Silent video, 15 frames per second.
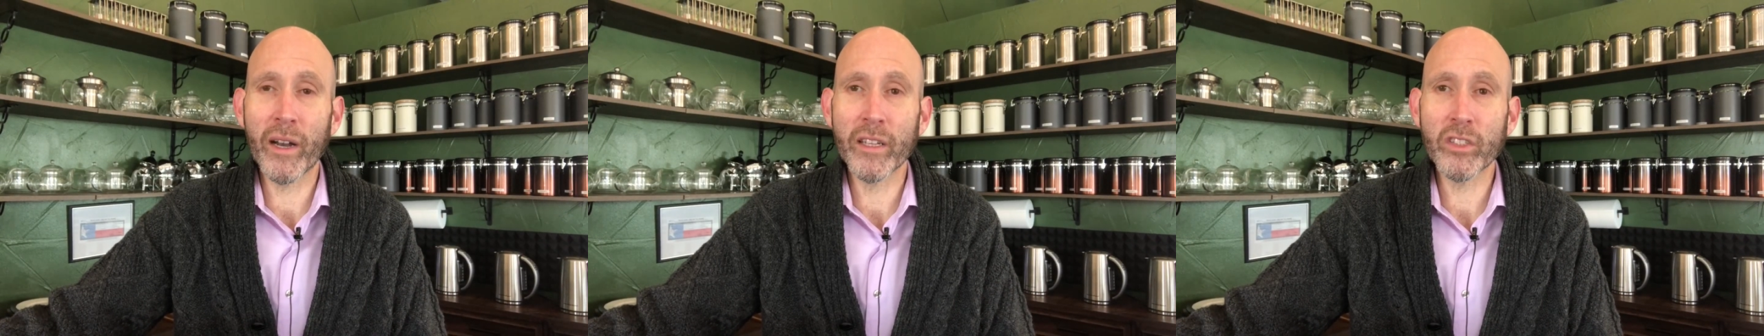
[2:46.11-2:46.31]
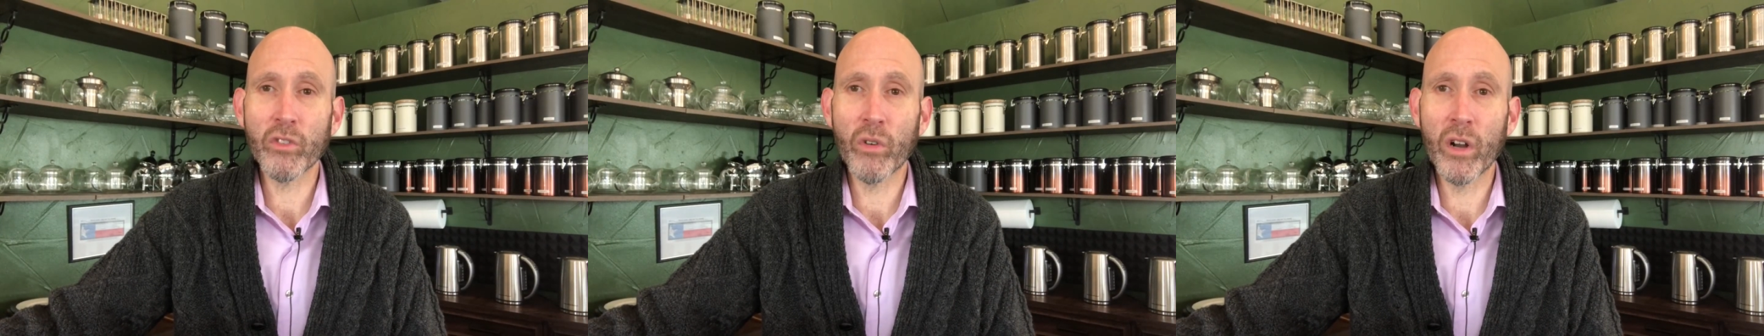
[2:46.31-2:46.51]

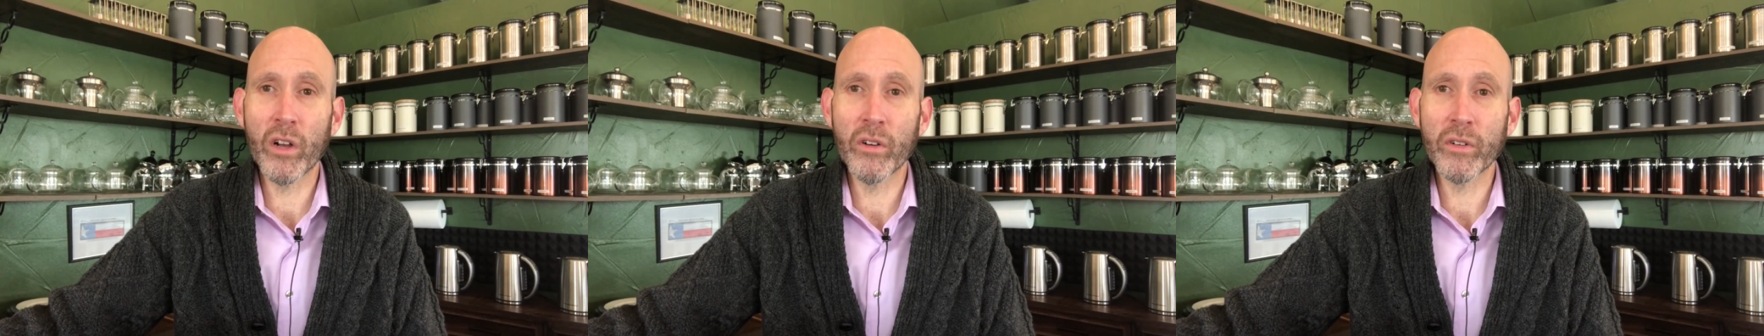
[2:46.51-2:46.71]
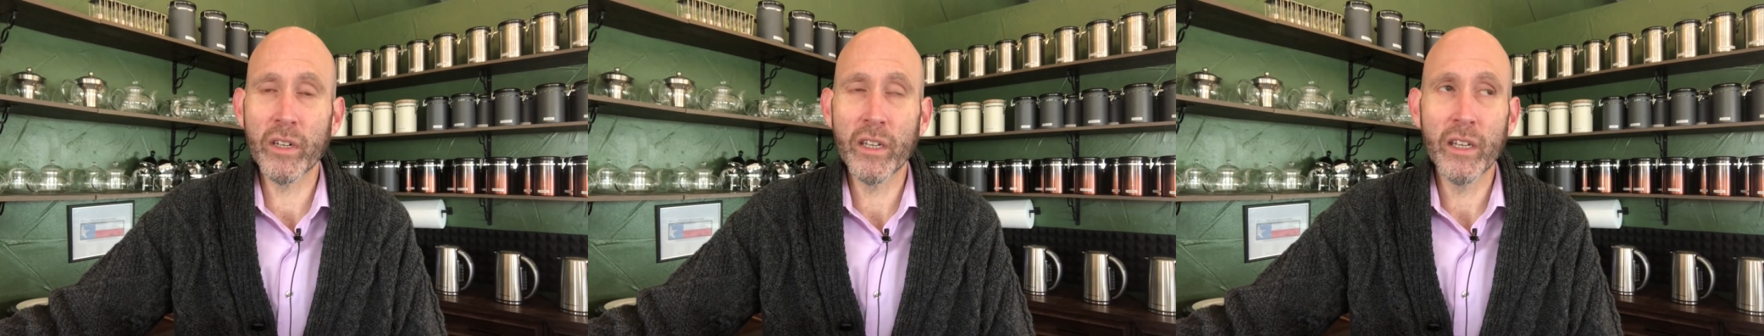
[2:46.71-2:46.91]
is
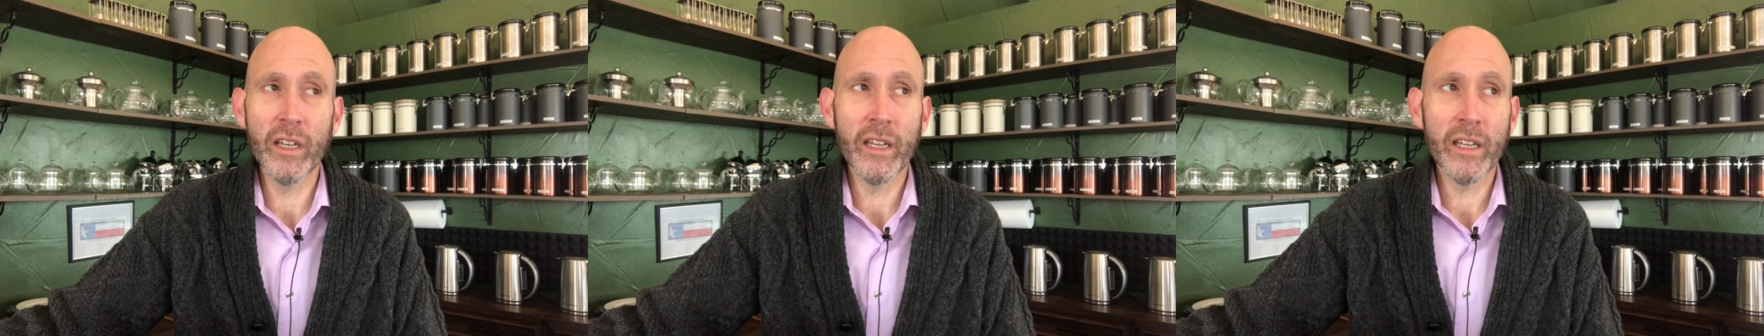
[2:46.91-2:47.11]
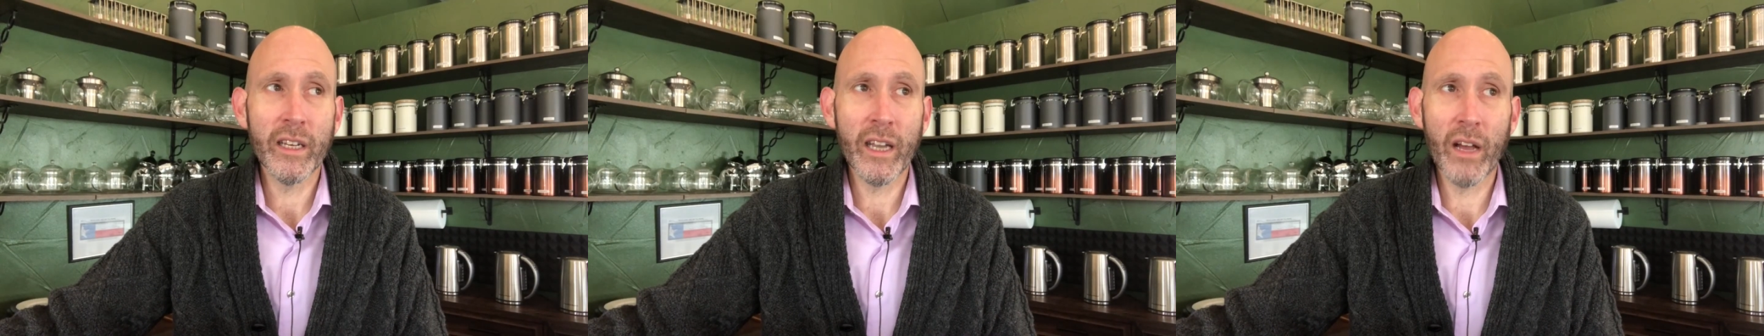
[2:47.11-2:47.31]
grown
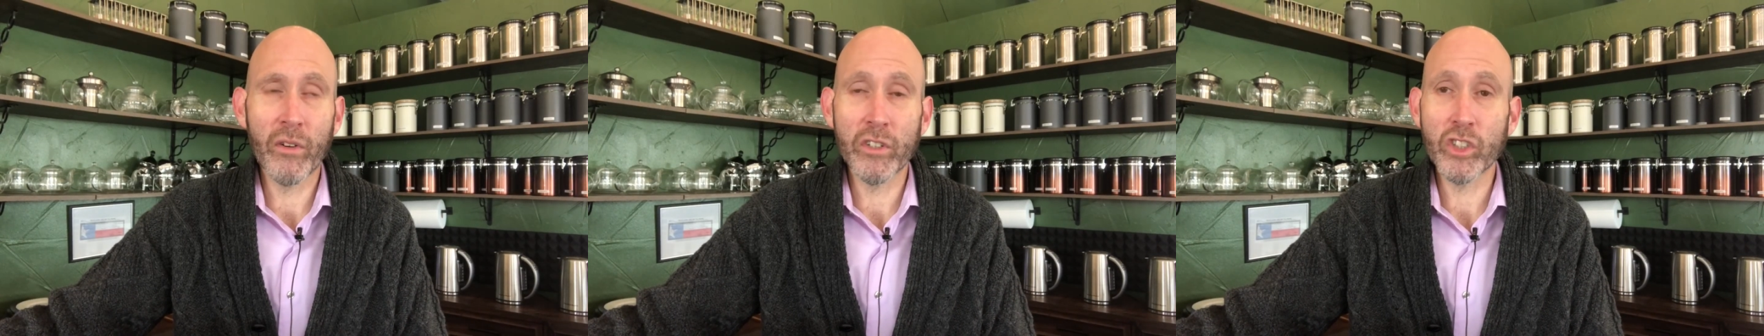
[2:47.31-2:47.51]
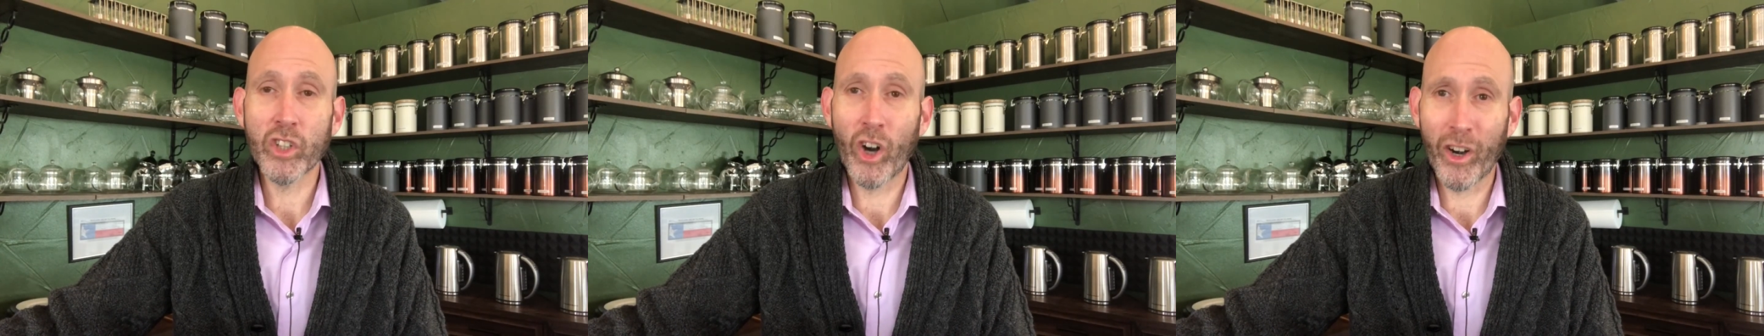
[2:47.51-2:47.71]
now
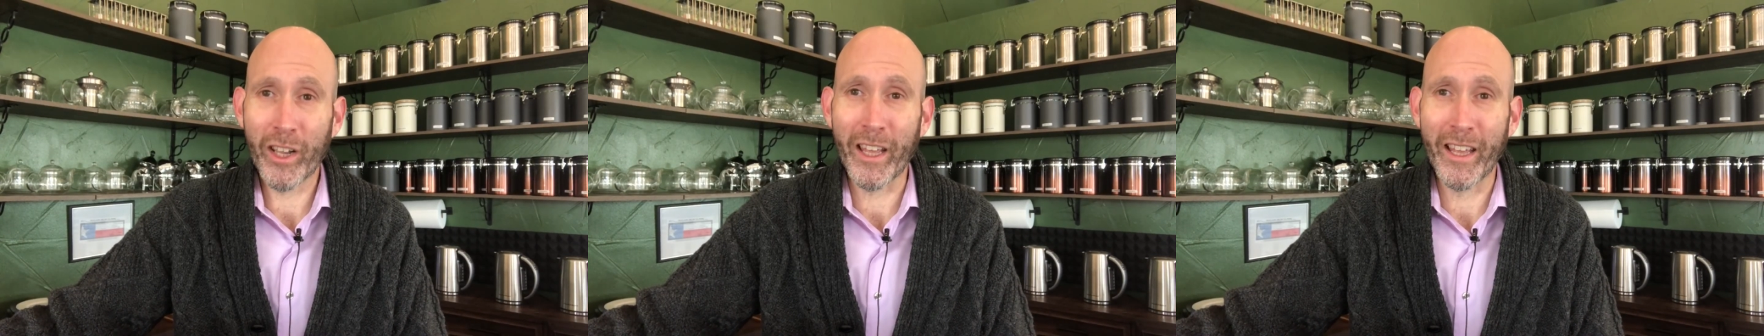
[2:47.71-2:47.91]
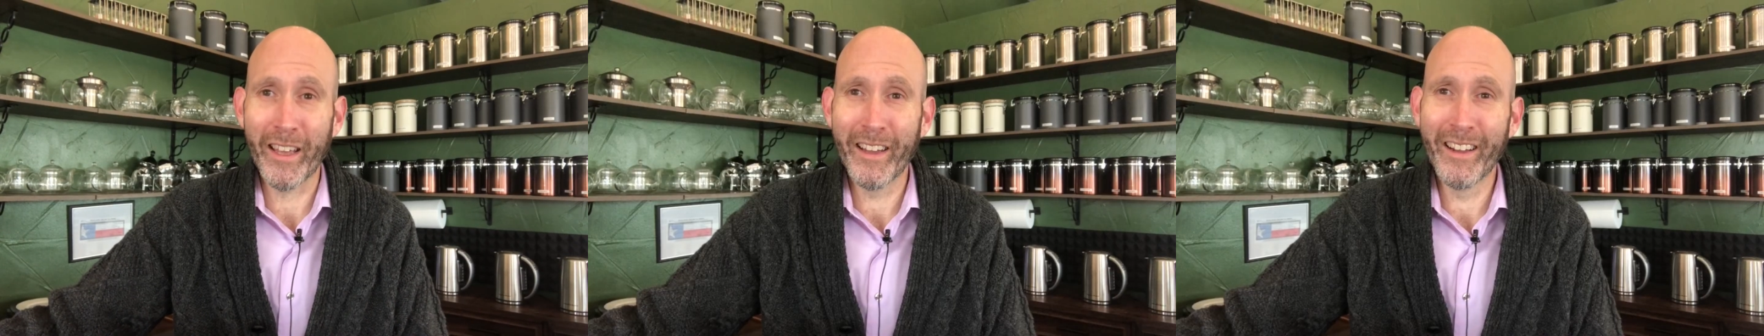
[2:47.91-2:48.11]
in Turkey.